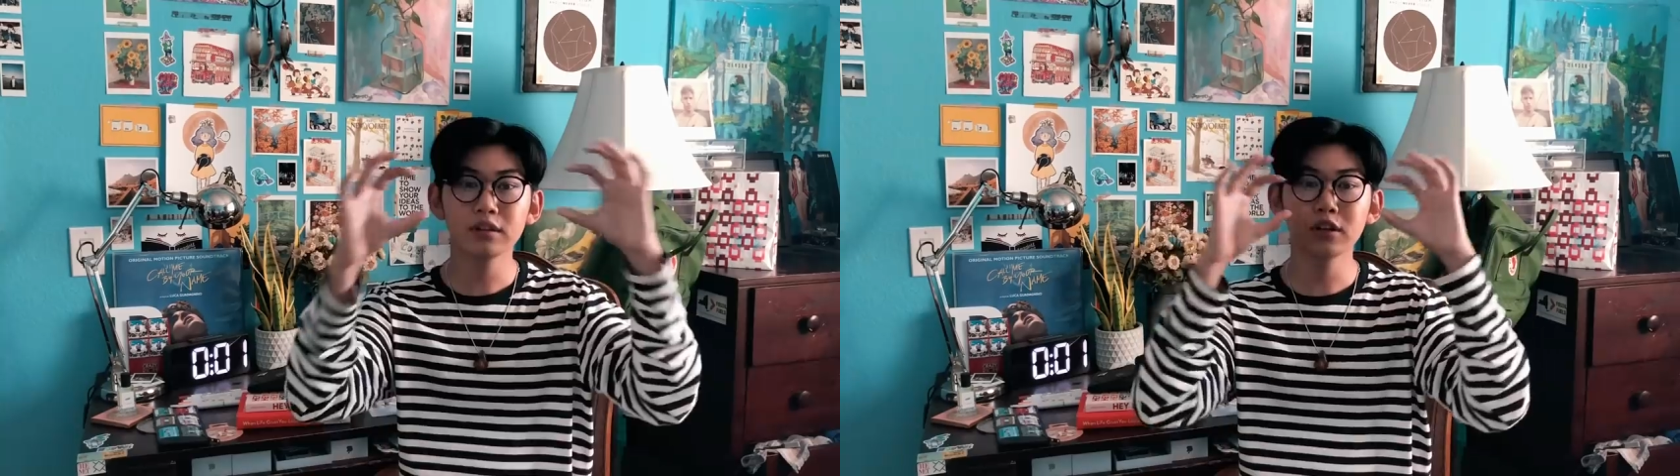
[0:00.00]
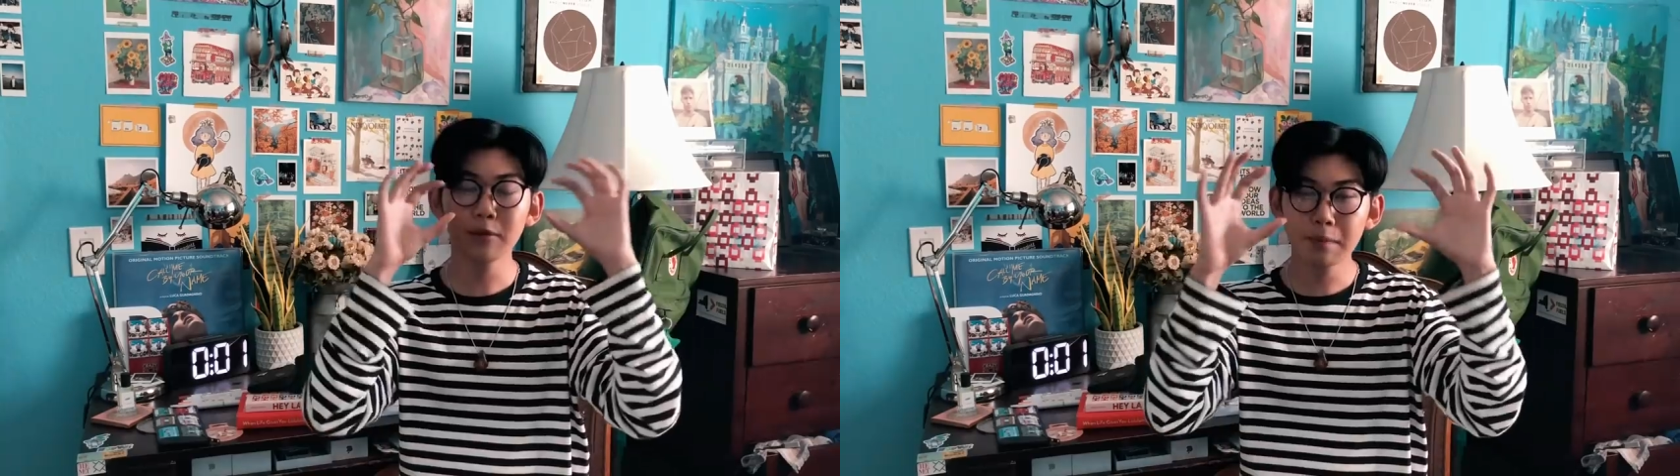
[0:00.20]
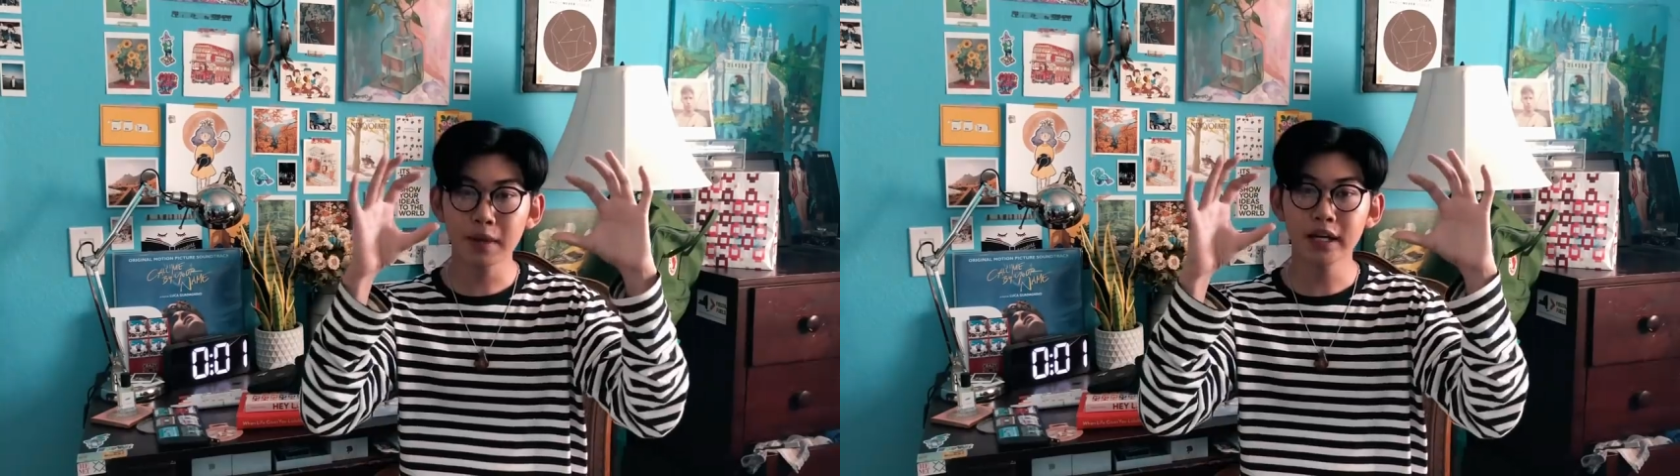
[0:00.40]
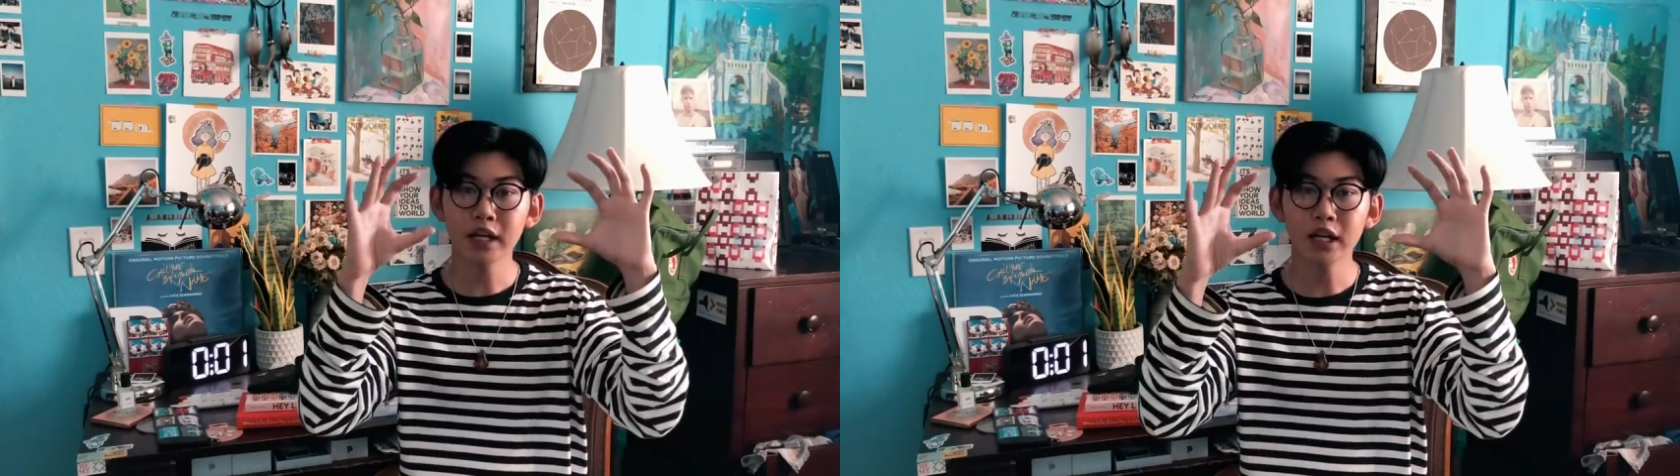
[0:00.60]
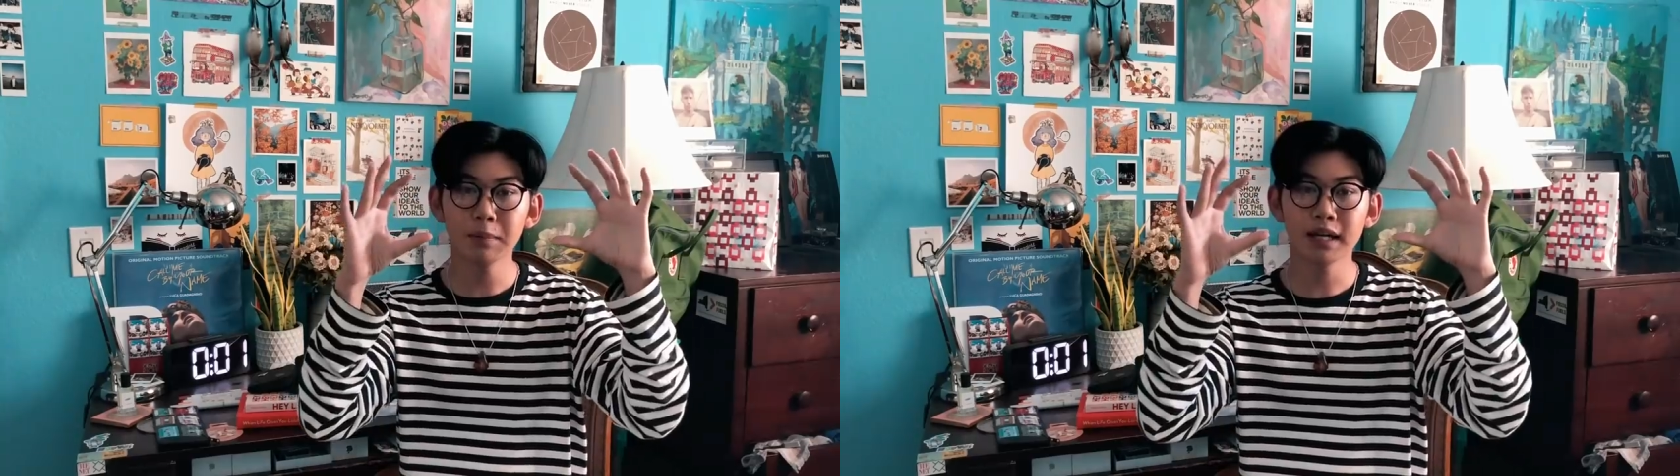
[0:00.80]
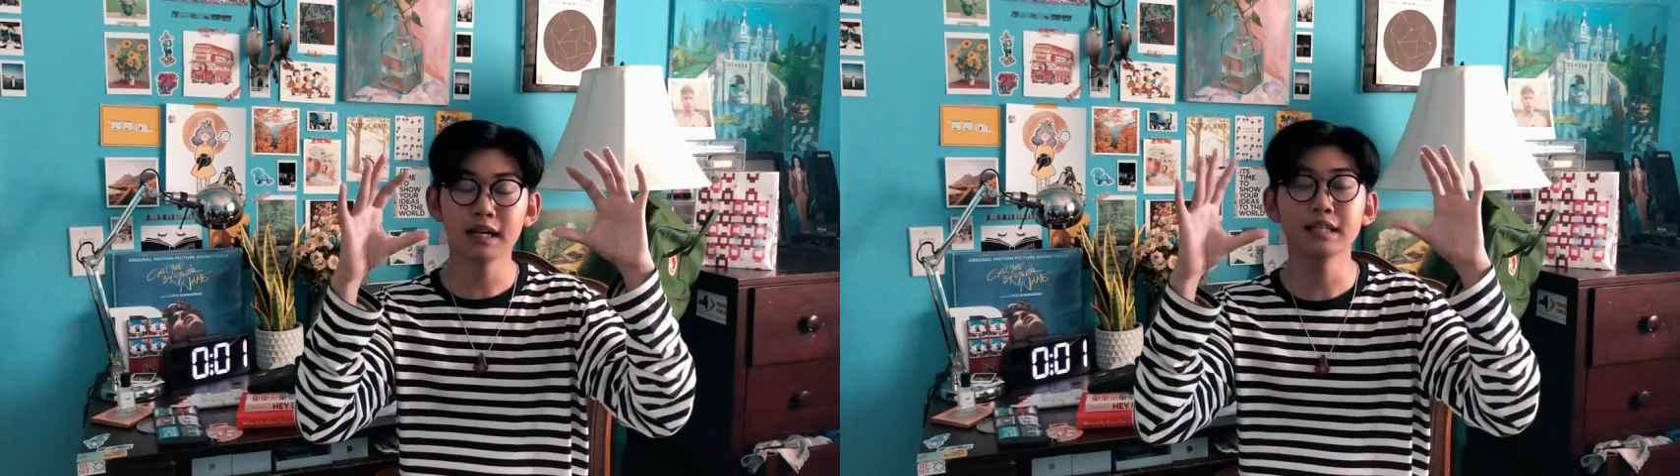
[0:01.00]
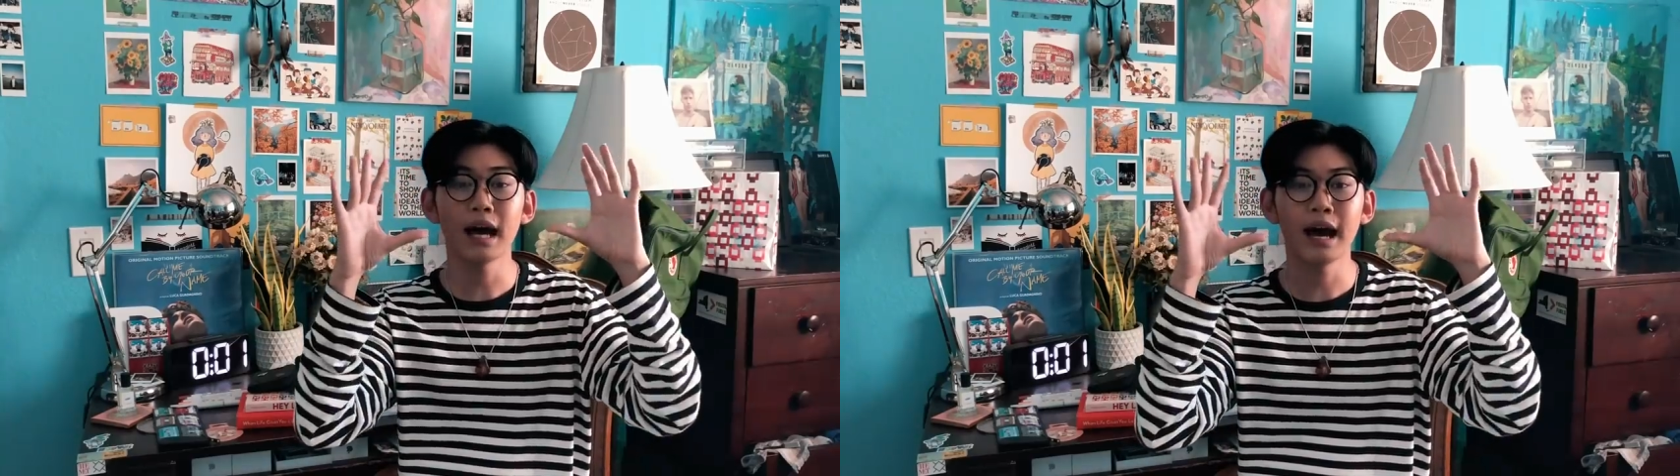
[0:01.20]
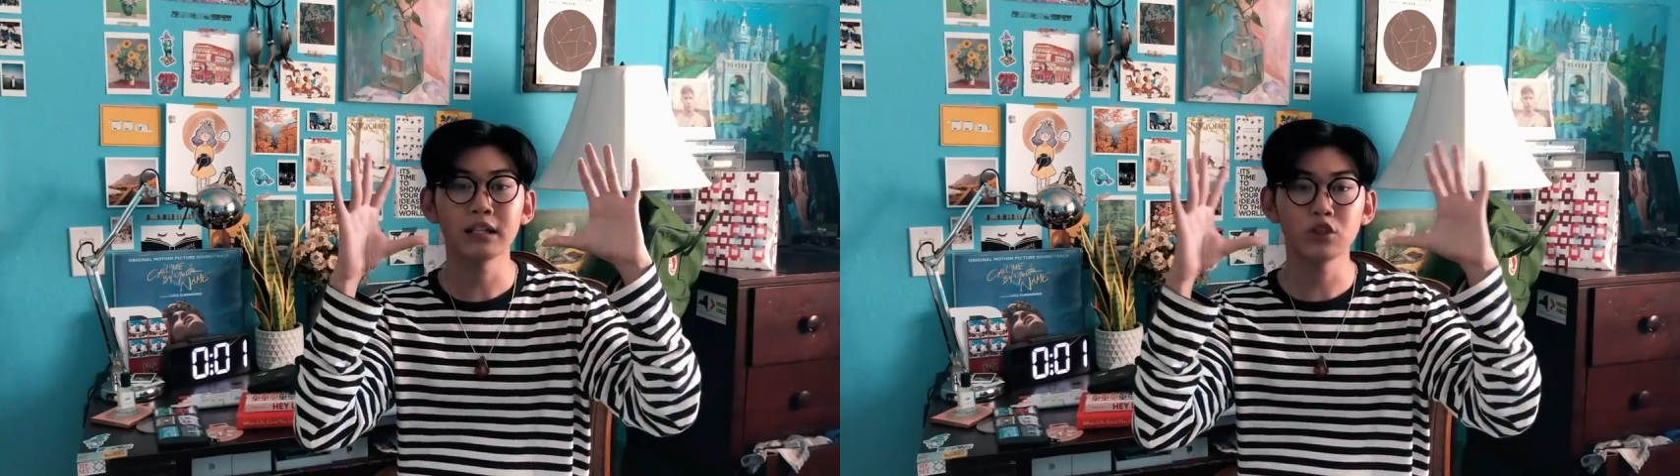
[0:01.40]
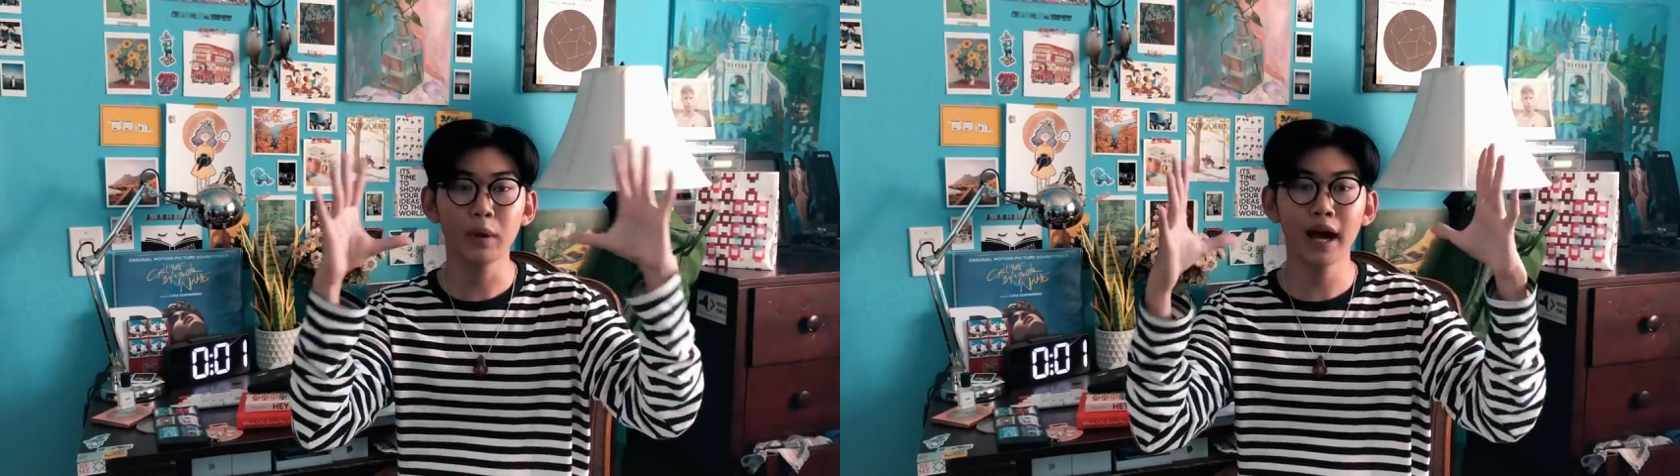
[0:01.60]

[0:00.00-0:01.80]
little bit bigger because I do